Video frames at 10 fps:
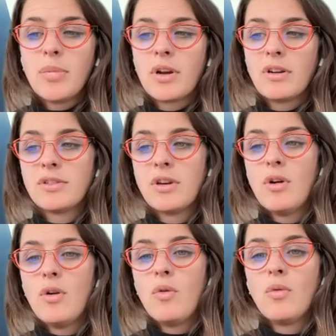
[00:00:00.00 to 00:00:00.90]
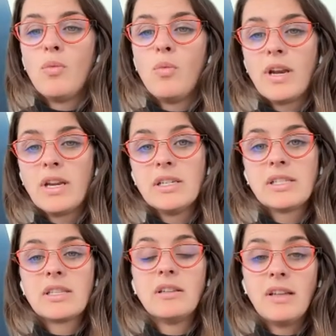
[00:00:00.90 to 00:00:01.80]
but also what
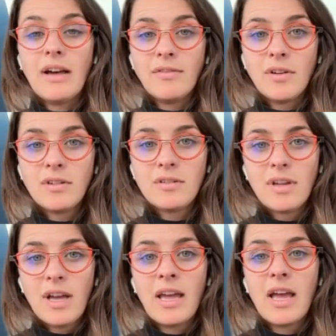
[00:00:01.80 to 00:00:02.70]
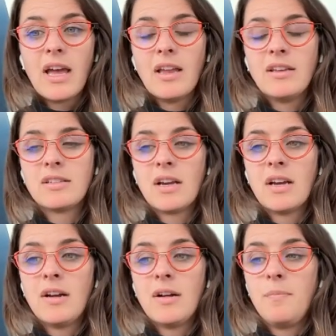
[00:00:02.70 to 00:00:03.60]
is the level and
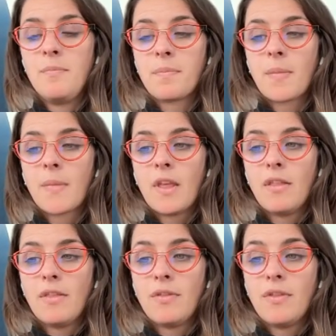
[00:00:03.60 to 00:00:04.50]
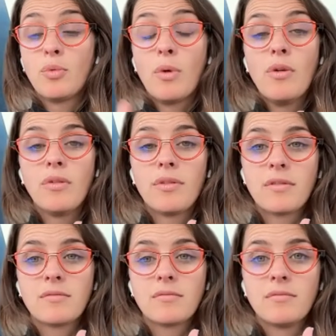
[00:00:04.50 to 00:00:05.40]
um, the growth
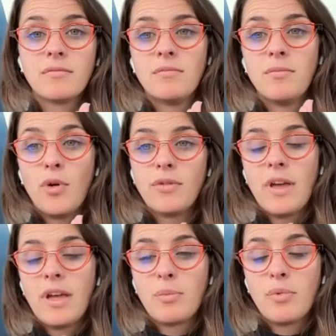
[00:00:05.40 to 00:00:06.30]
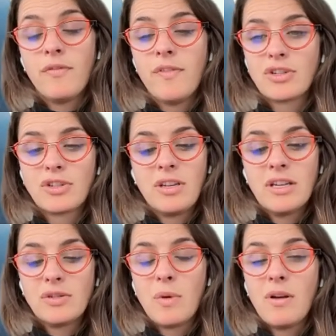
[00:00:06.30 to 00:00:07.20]
both like
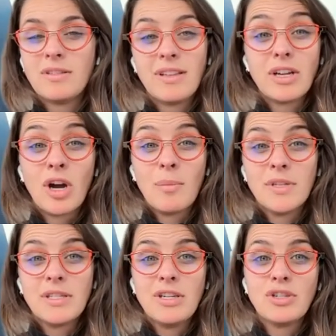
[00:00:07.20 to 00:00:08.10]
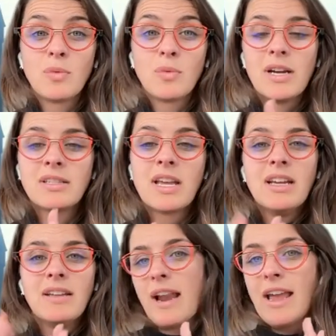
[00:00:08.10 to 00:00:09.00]
professionally as well as like compensation wise
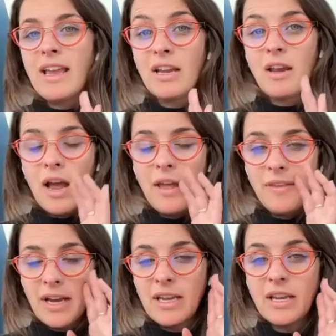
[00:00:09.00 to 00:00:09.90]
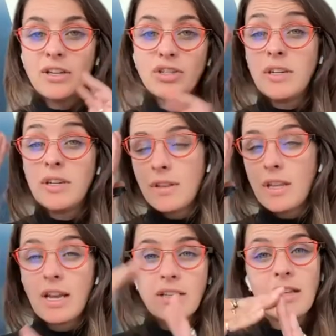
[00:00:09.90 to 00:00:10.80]
that I can I think I can achieve in
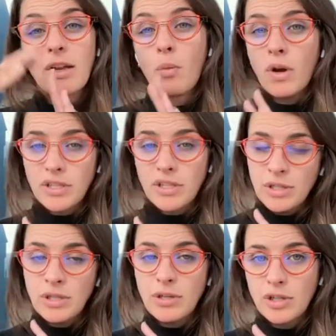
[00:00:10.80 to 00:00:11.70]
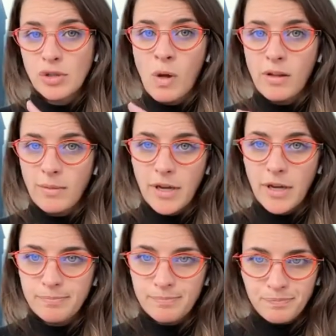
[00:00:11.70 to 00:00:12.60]
the next like one to two years while I'm
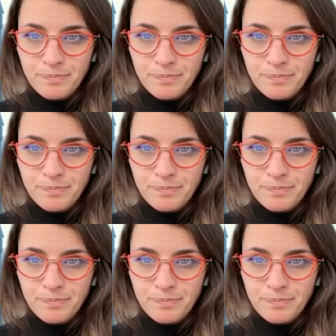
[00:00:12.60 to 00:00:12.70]
there.